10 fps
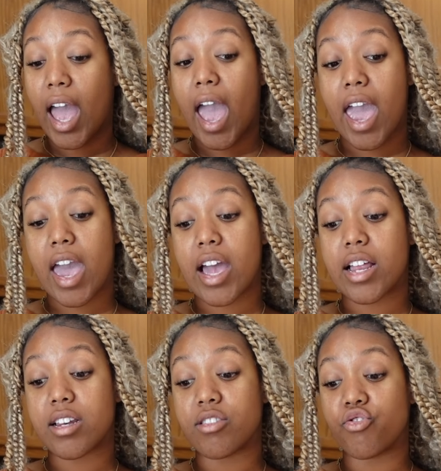
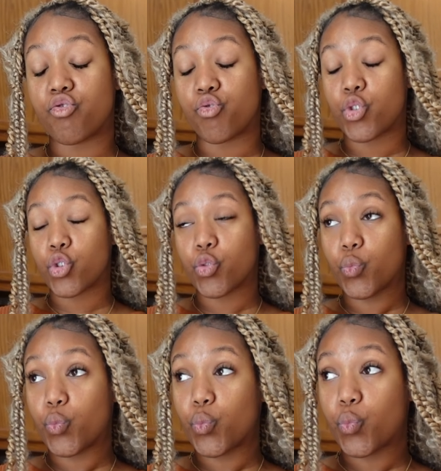And
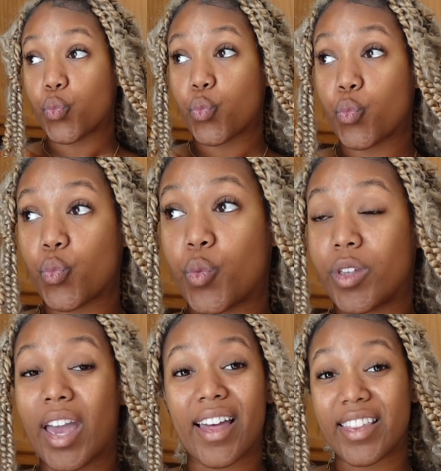
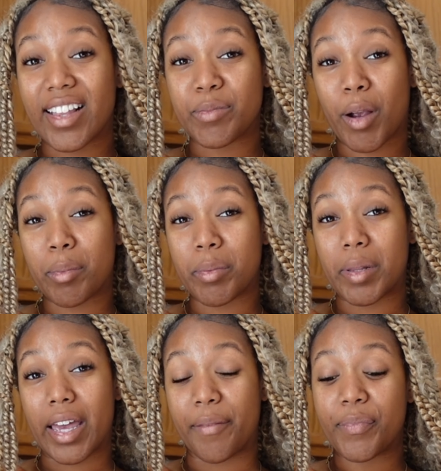yeah, I think that's
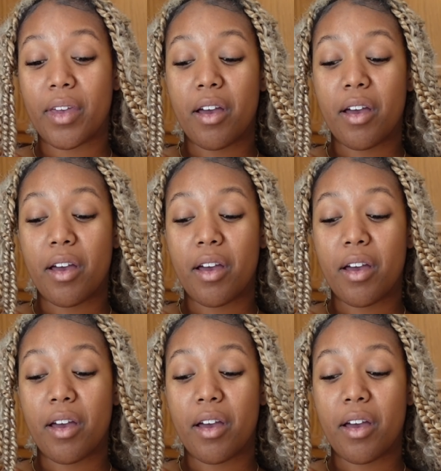probably it.